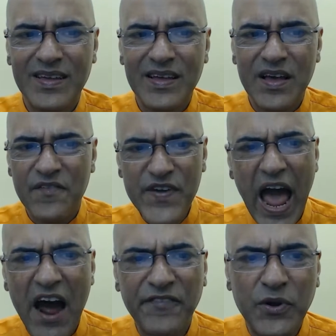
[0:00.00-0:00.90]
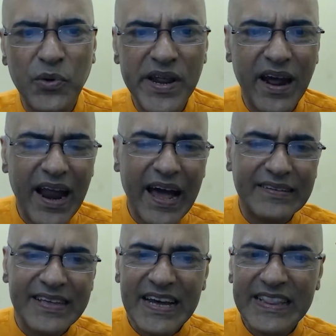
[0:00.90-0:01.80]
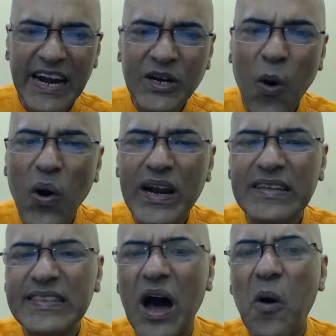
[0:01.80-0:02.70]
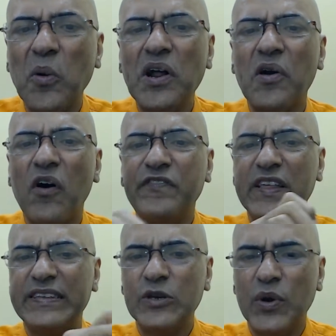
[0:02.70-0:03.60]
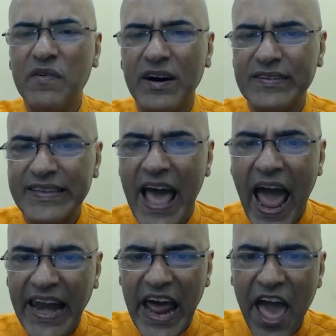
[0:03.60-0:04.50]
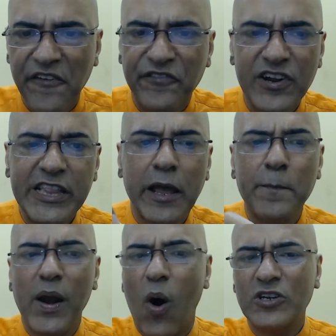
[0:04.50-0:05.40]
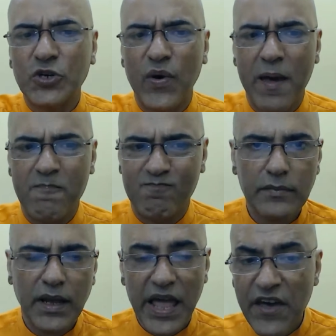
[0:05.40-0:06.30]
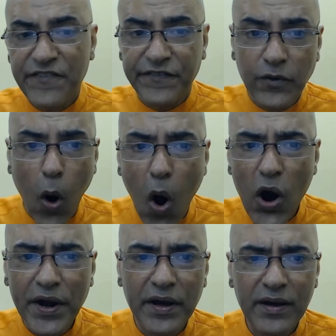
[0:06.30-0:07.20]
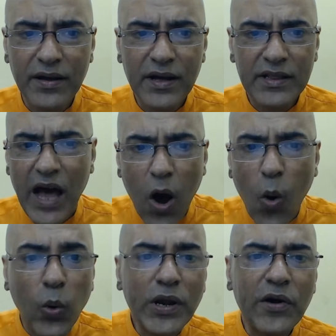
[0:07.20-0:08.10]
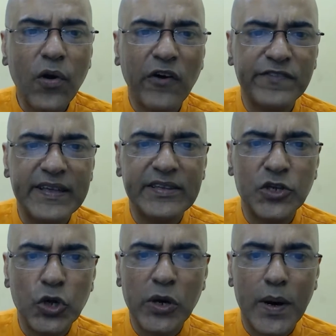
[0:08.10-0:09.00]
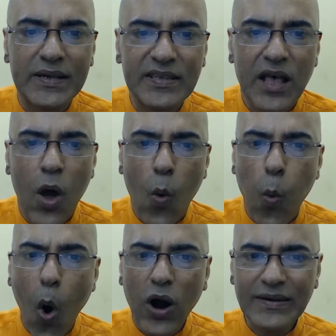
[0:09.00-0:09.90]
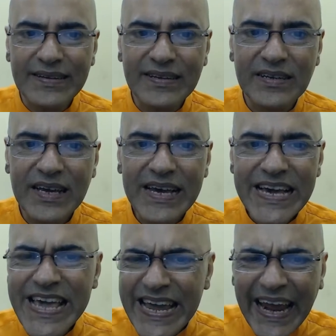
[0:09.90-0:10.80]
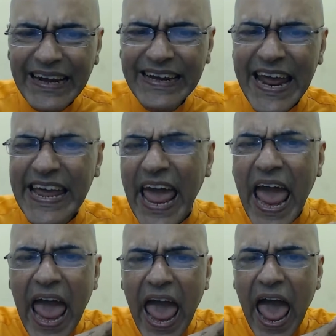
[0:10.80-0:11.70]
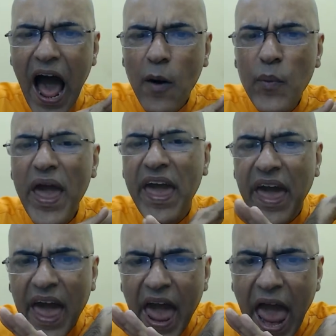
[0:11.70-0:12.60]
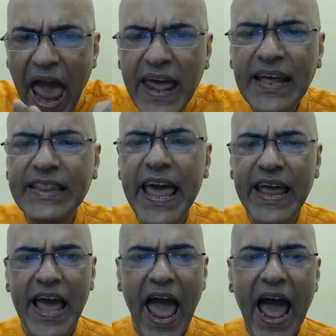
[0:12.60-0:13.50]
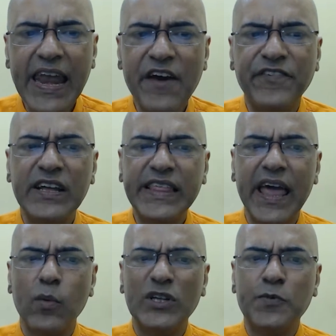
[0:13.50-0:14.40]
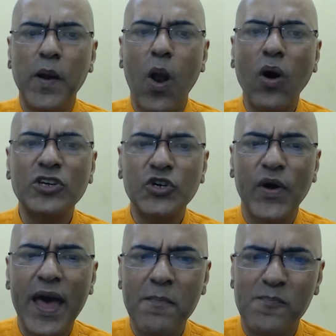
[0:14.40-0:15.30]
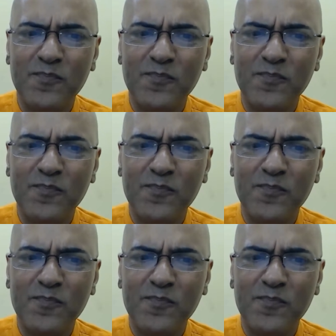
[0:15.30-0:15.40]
We have to realize that God is the owner of this universe and everything belongs to Him. If God, the owner of this universe, wants, He can take away anything and everything which belongs to Him.